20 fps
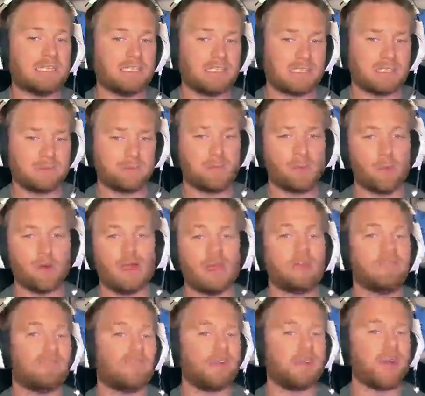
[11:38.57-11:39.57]
a support, in
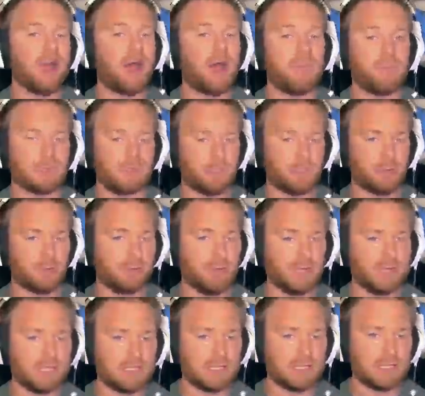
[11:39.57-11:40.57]
very opportune
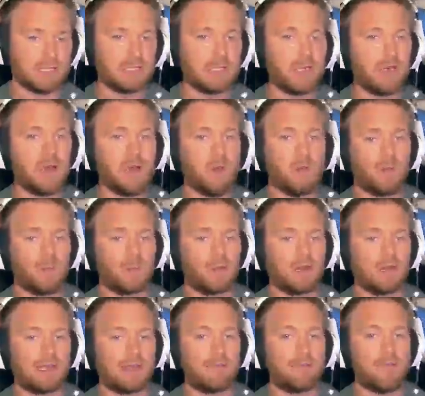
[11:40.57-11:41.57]
places where we're gonna
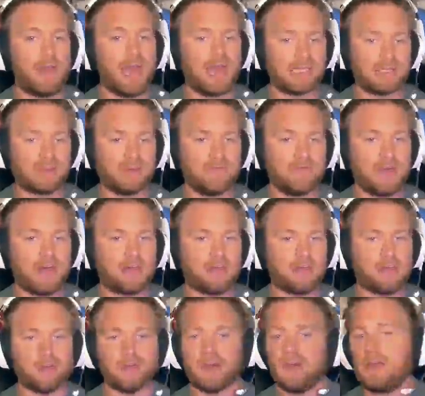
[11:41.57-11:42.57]
get maximum value
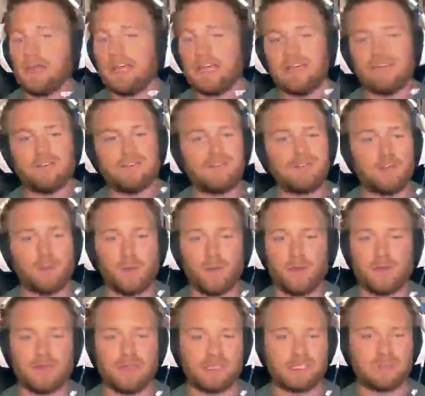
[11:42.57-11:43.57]
here. Even if you
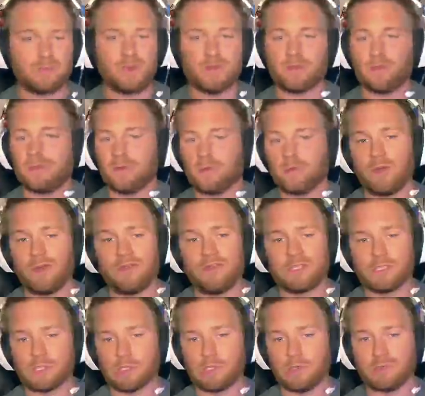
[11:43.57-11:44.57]
win this, whether you're gonna win
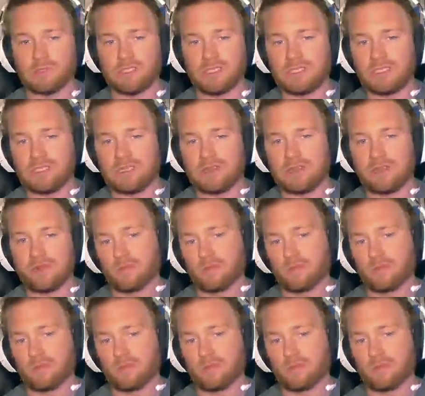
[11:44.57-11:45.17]
this or lose this, there